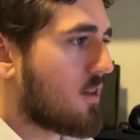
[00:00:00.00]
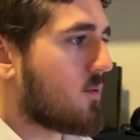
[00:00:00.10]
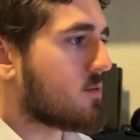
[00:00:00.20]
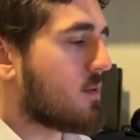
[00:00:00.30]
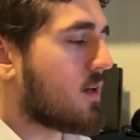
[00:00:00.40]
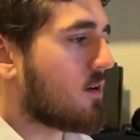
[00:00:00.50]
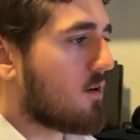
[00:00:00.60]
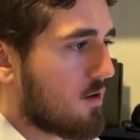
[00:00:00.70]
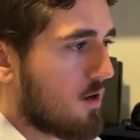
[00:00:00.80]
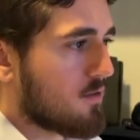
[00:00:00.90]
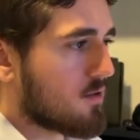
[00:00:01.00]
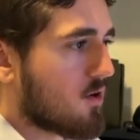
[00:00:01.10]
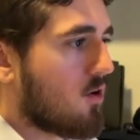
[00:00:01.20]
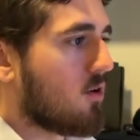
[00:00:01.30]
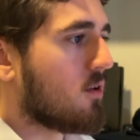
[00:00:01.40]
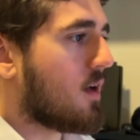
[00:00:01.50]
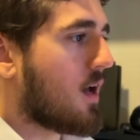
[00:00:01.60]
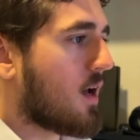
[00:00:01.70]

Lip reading: that was made on the call.